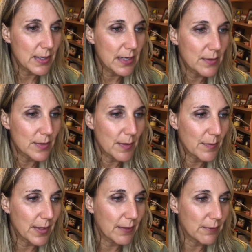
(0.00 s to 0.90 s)
you
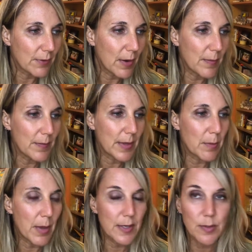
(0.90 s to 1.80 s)
something from the
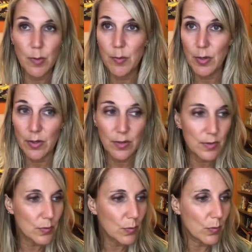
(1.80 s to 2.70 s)
Impossible
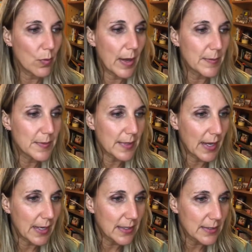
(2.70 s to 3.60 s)
Burgers
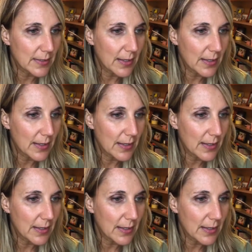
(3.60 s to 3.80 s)
website.